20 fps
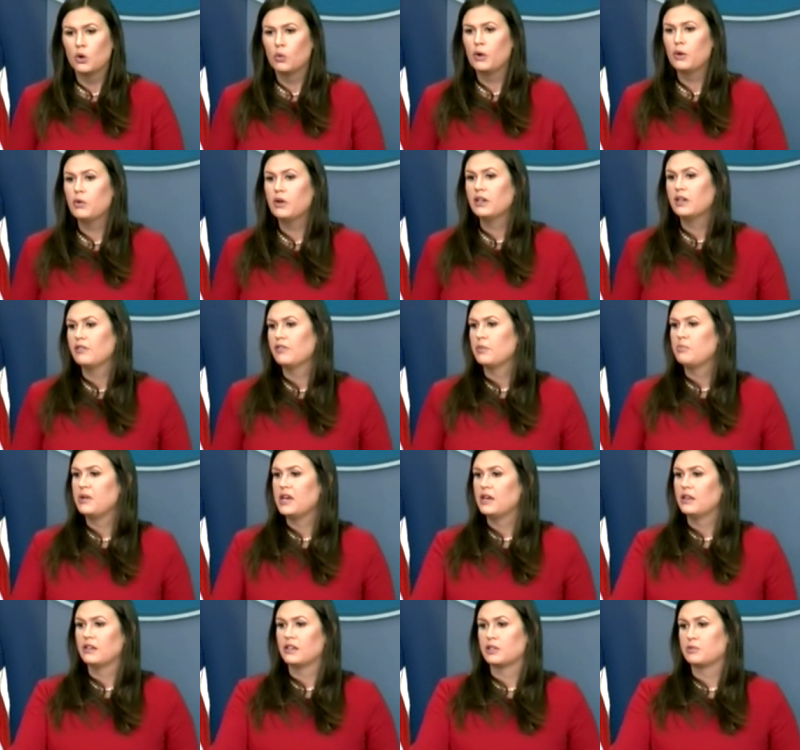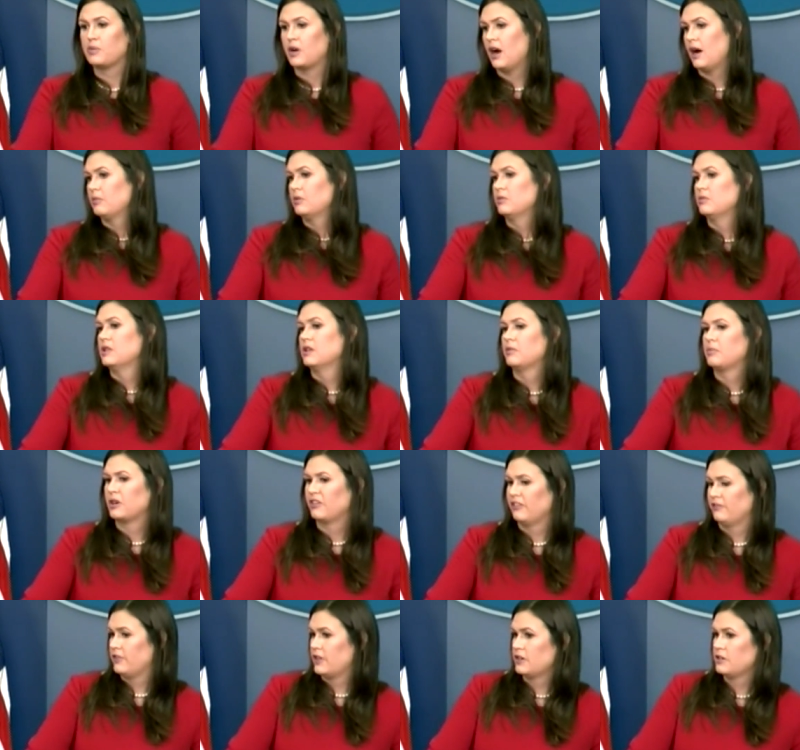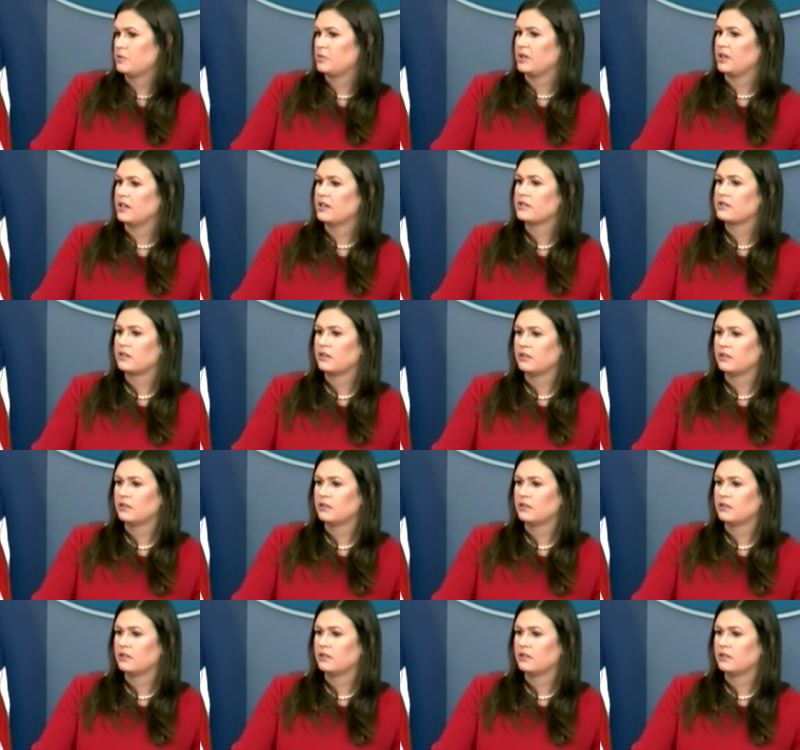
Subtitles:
we wouldn't even be in this problem in the first place.